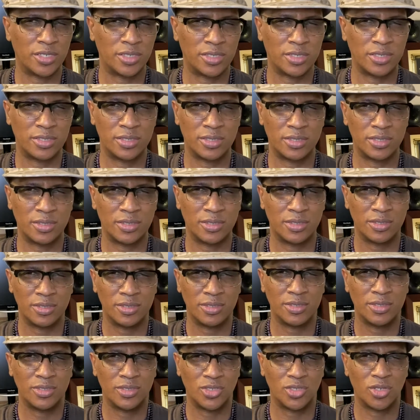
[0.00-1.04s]
it
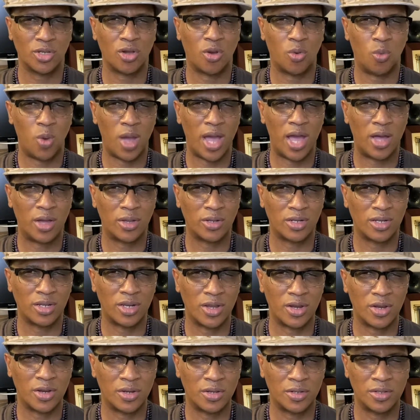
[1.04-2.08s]
took a while to
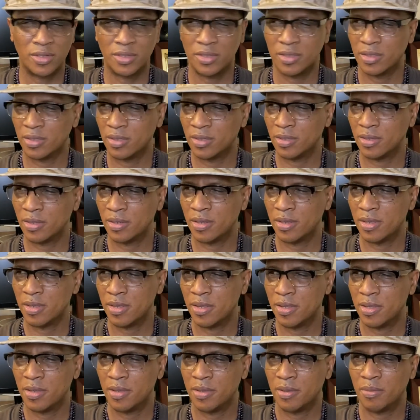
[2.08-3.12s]
learn,
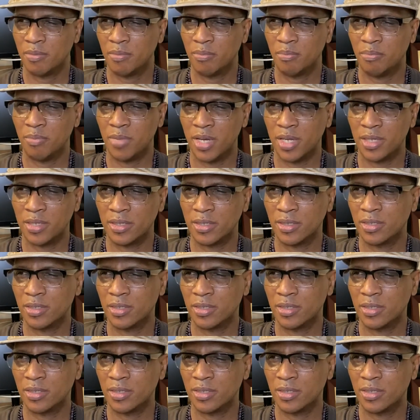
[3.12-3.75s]
but